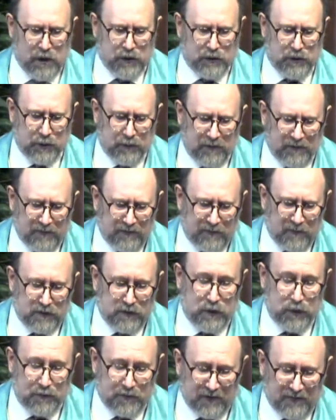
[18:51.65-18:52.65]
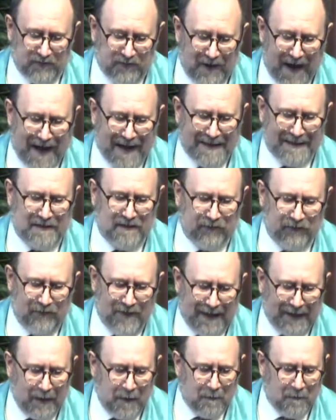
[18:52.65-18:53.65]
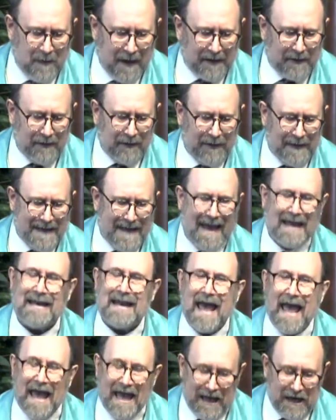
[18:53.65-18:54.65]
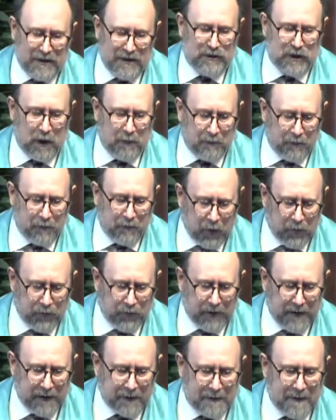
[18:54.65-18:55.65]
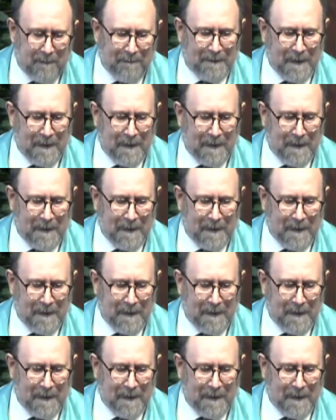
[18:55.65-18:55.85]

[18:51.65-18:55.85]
to provide developmentally and age-appropriate,